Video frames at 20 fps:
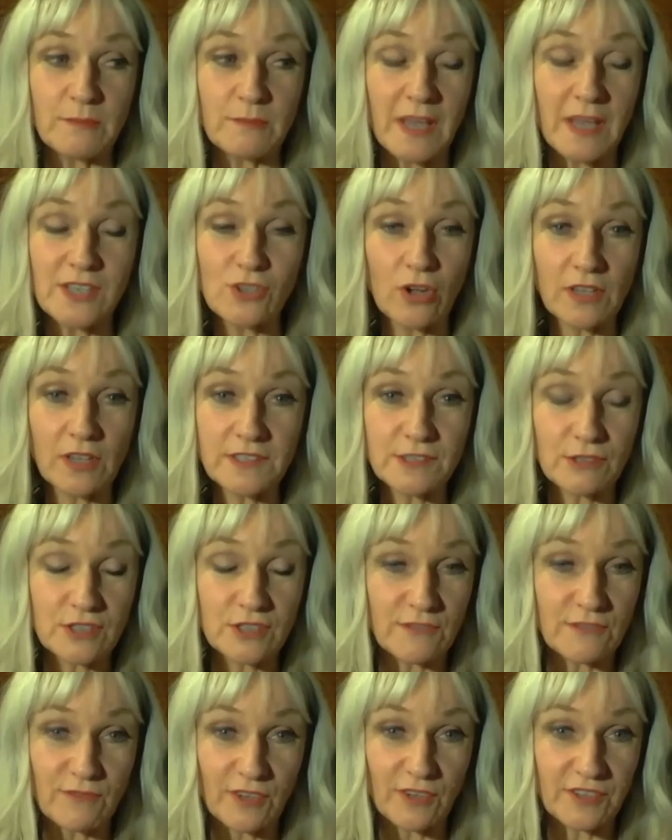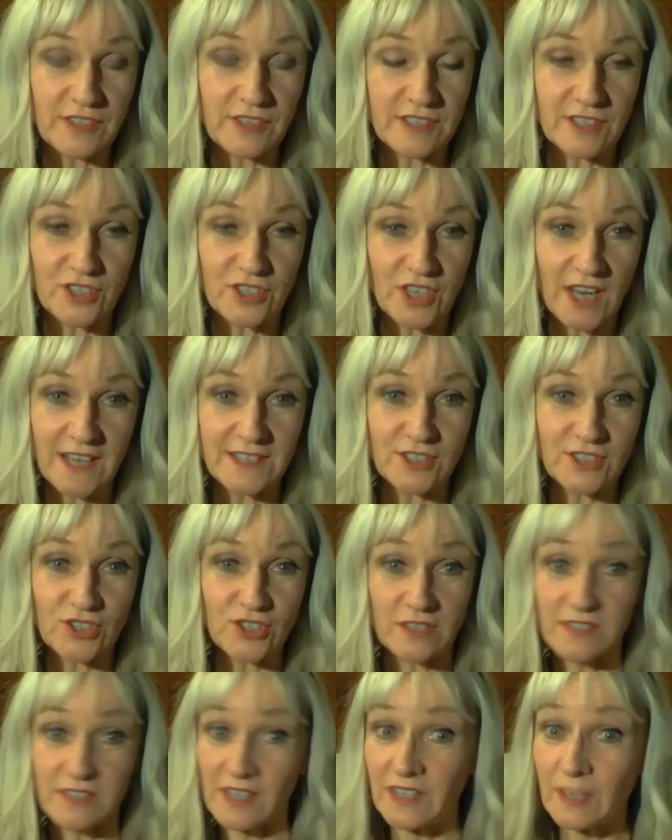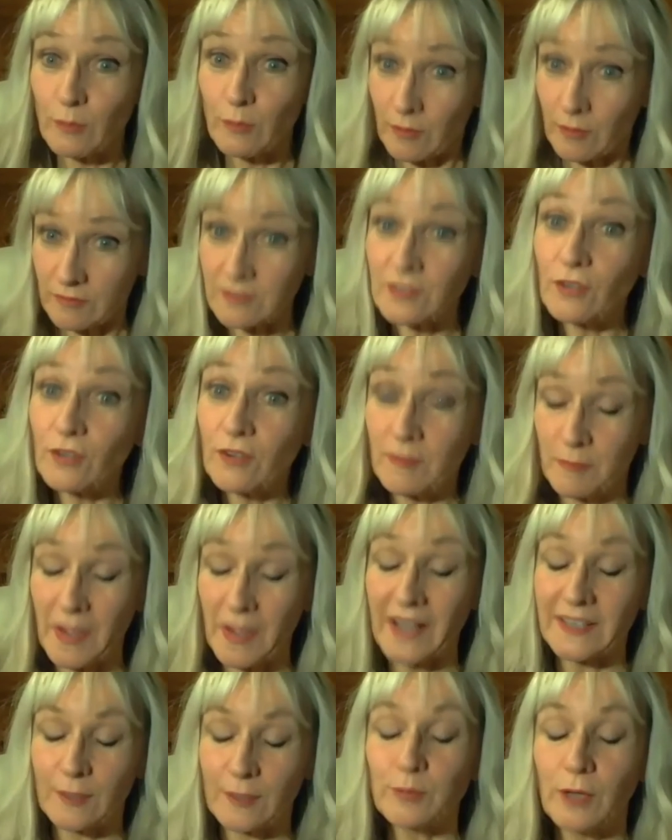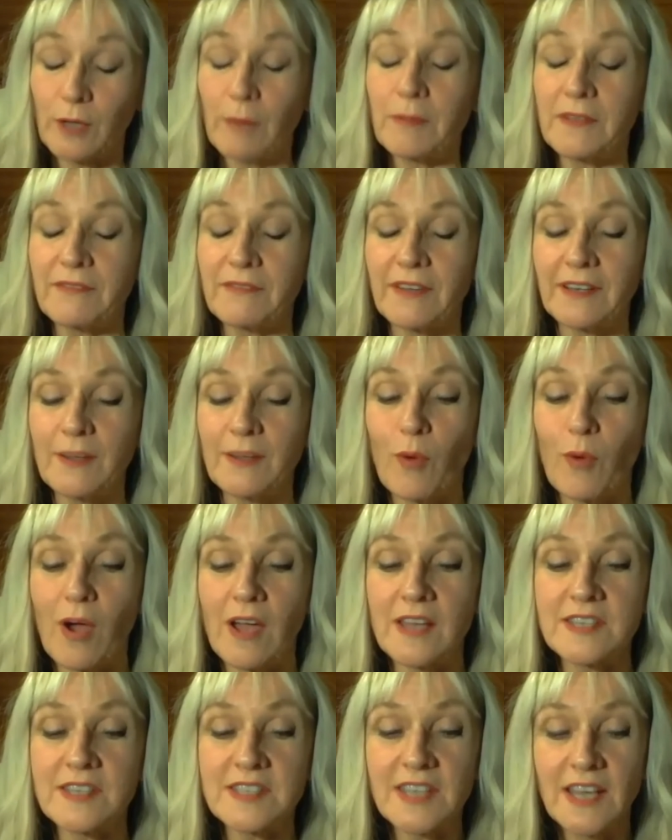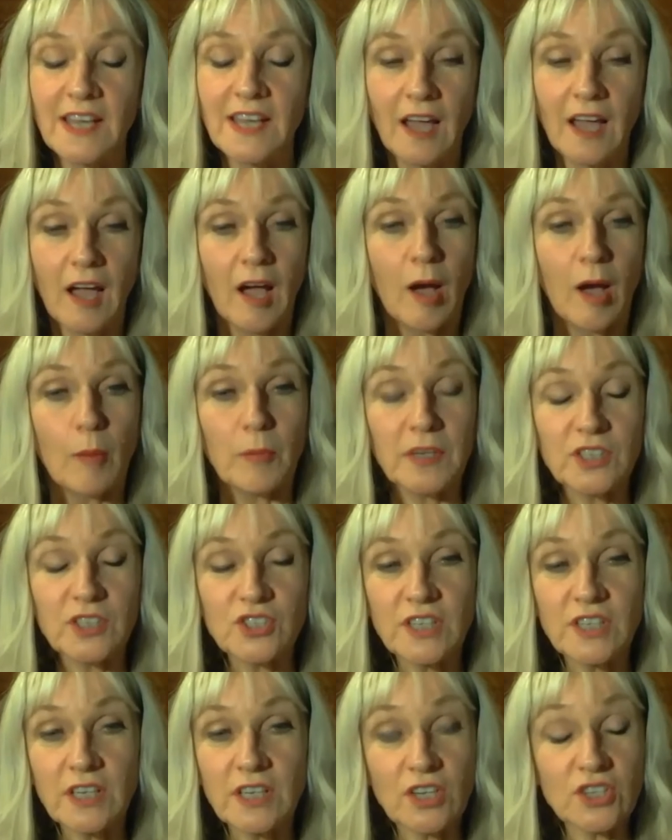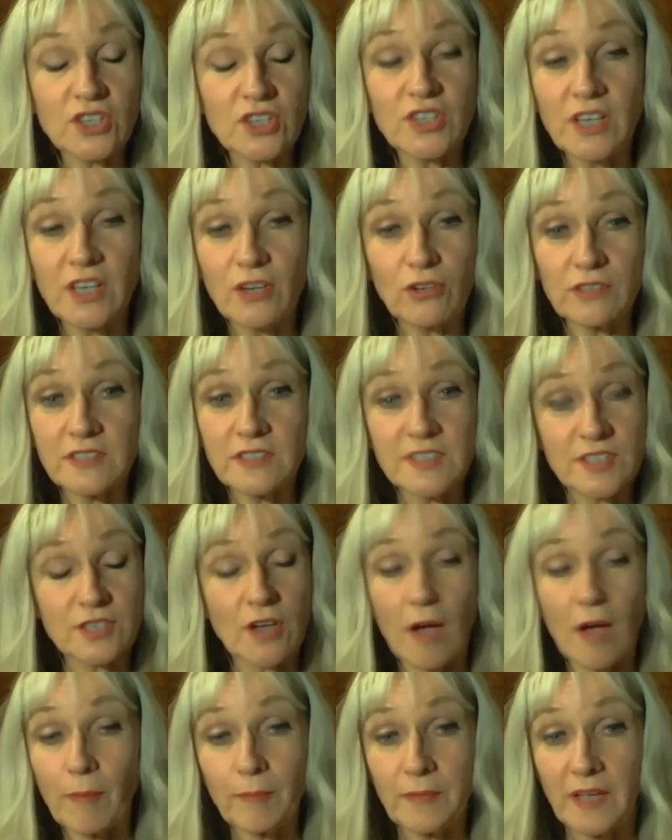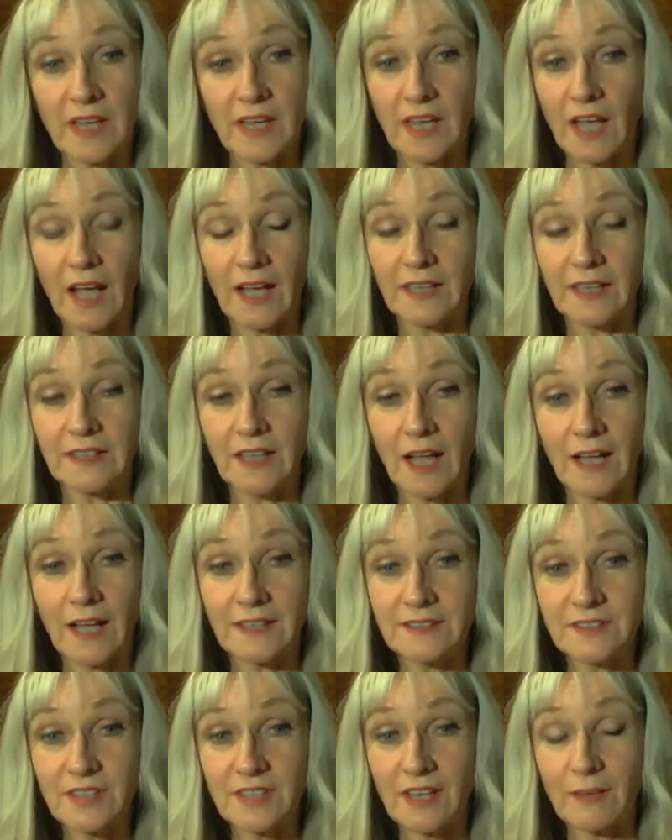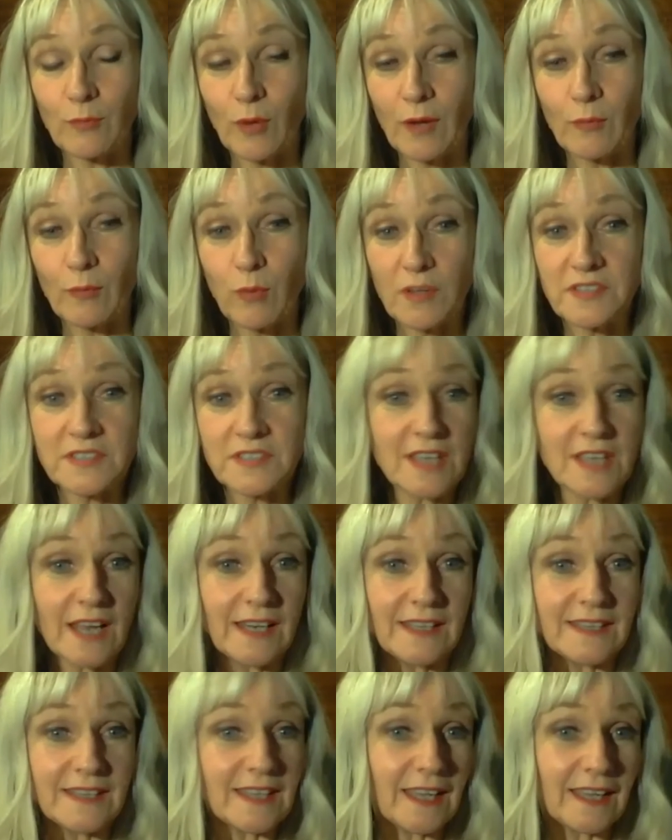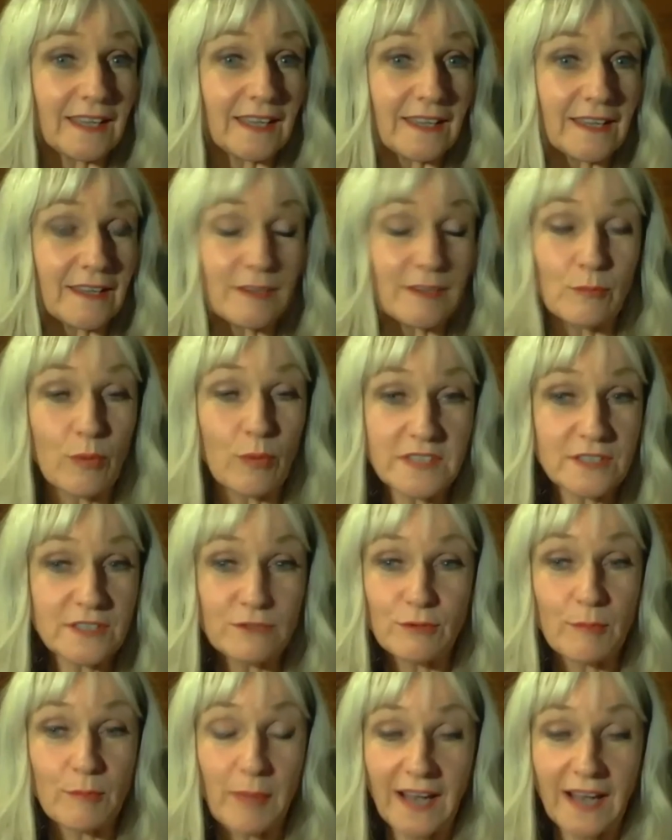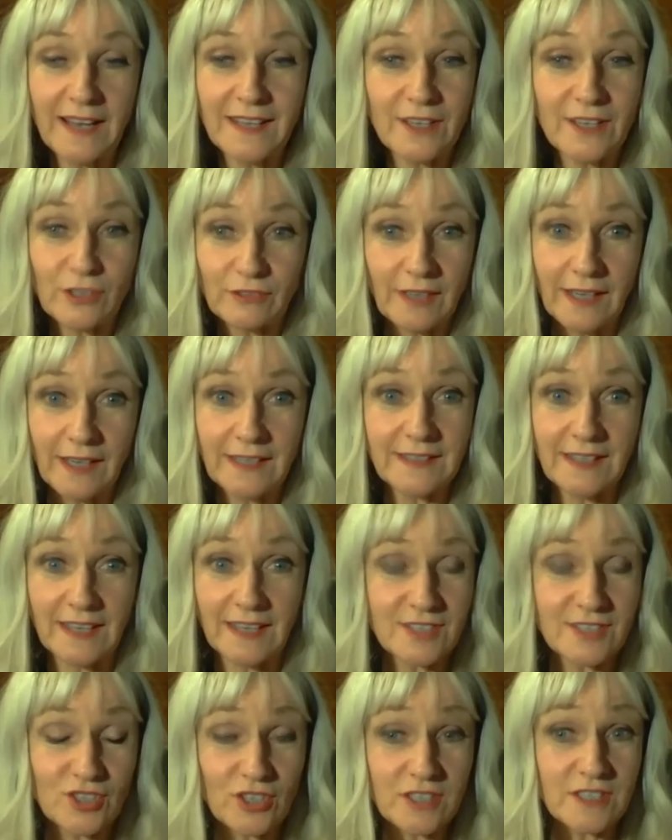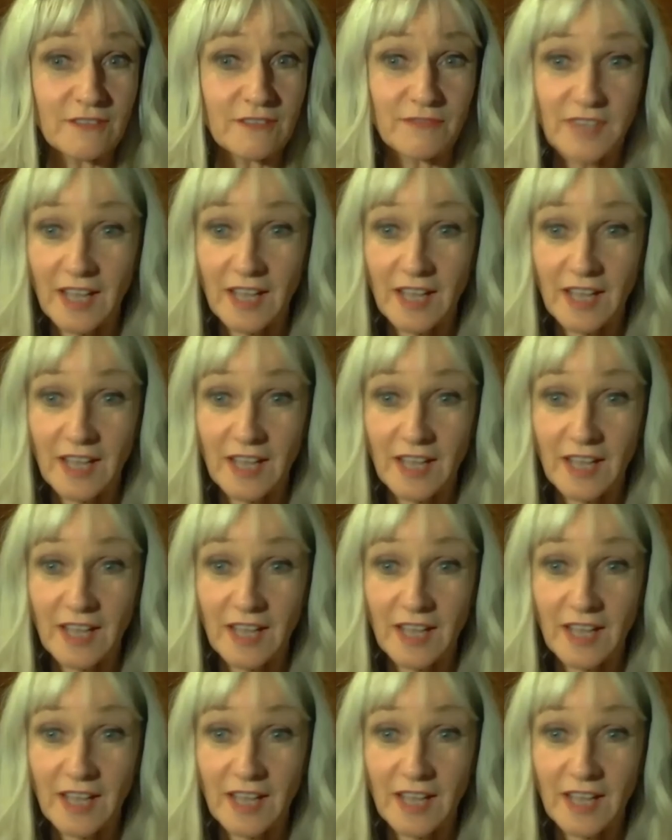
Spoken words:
made all sorts of other suggestions, and they were, looking back, they were probably very wise. But she couldn't stop me. And it wasn't anything, it wasn't rebellion or anything. It's just, if